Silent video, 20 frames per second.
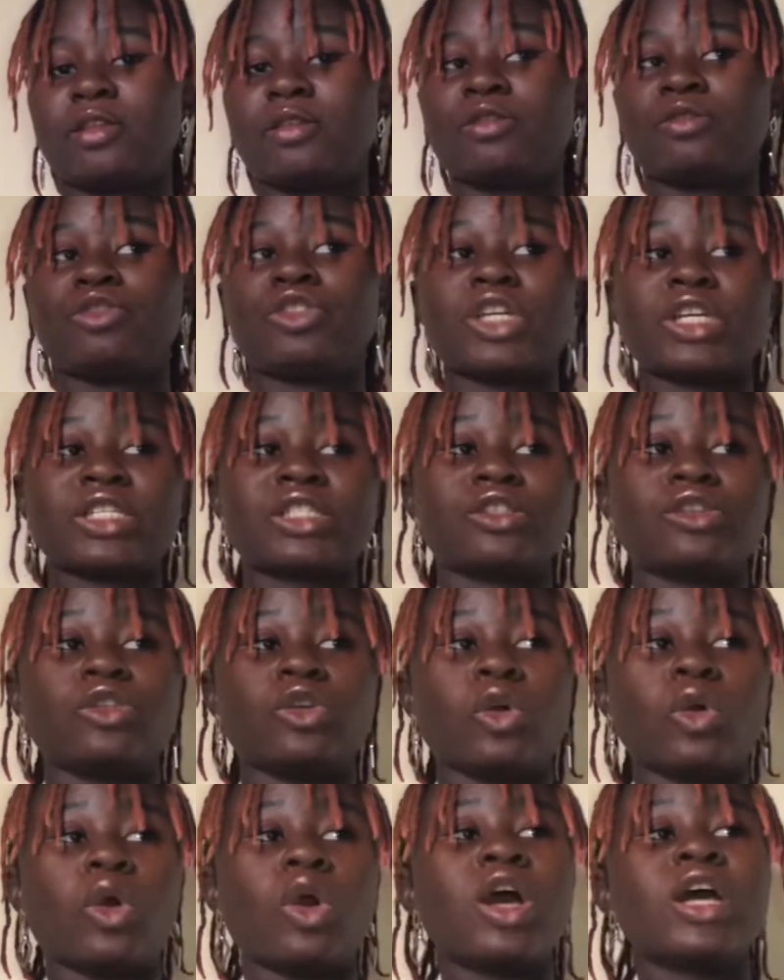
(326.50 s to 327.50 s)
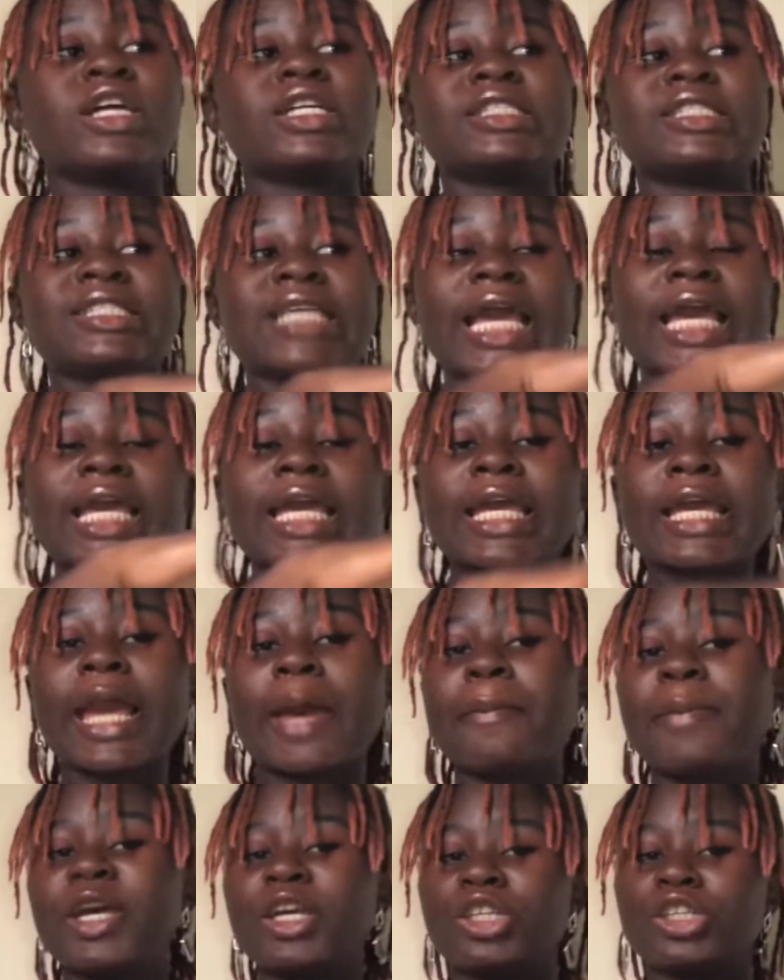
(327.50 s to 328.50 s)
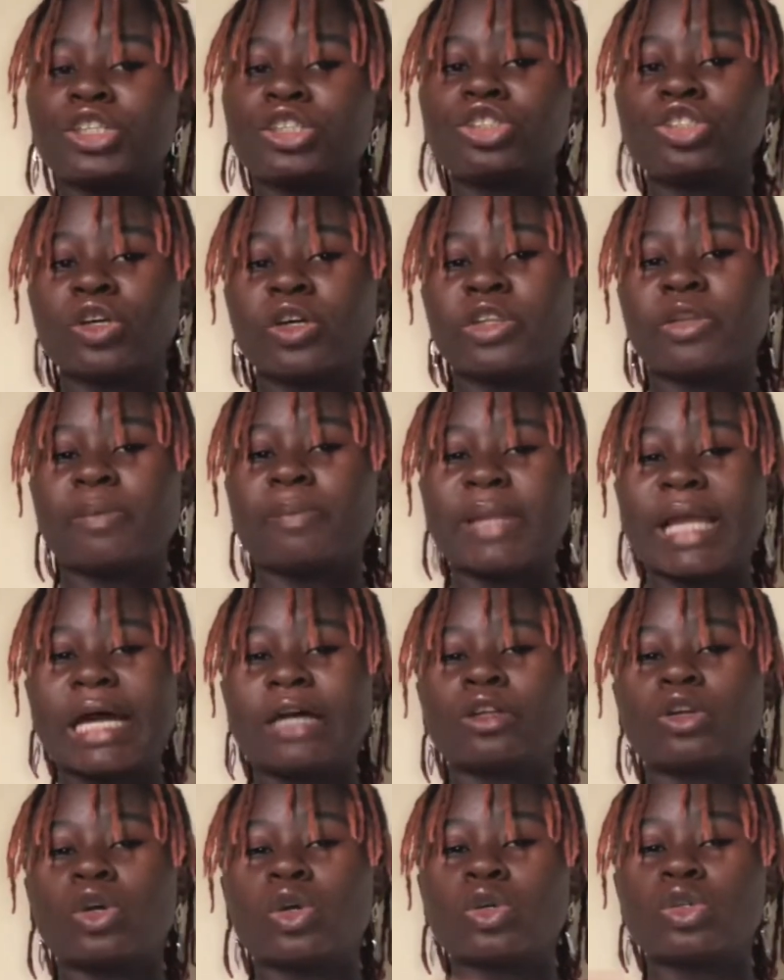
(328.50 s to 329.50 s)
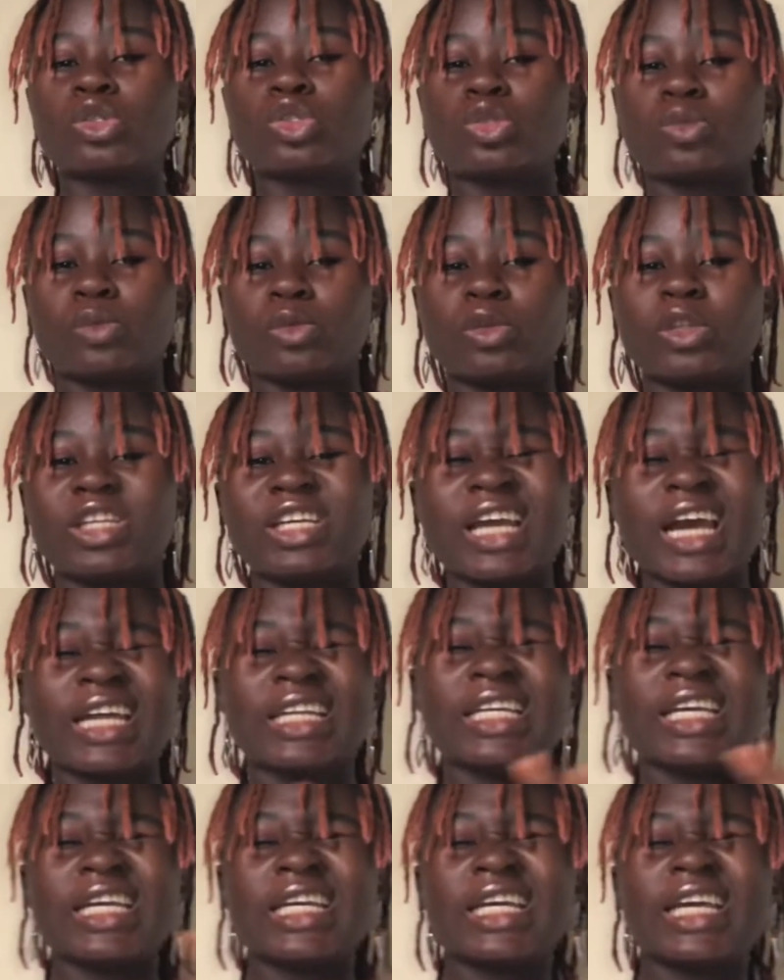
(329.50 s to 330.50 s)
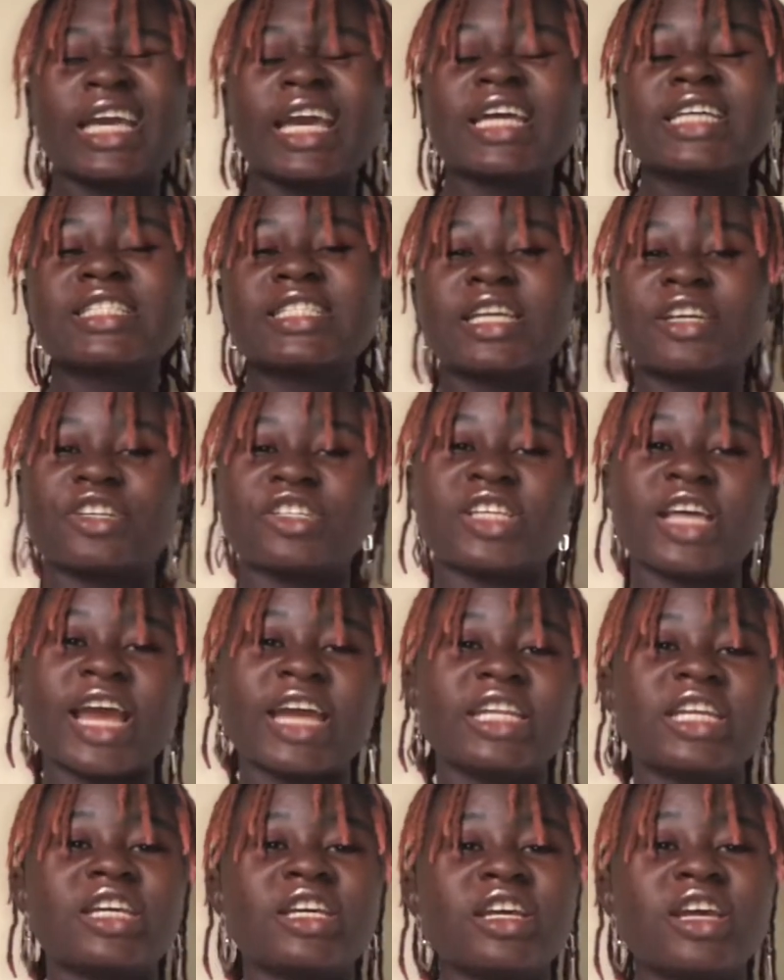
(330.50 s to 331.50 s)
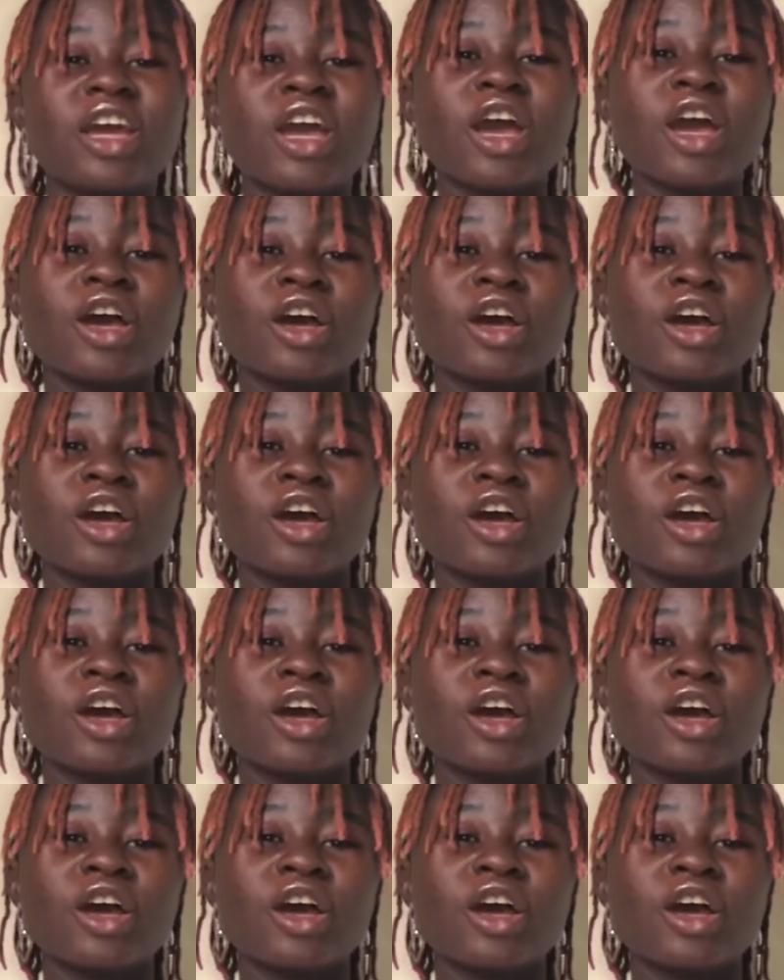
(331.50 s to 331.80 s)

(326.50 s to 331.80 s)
just taking care, making sure the plan goes smoothly, and in case there is any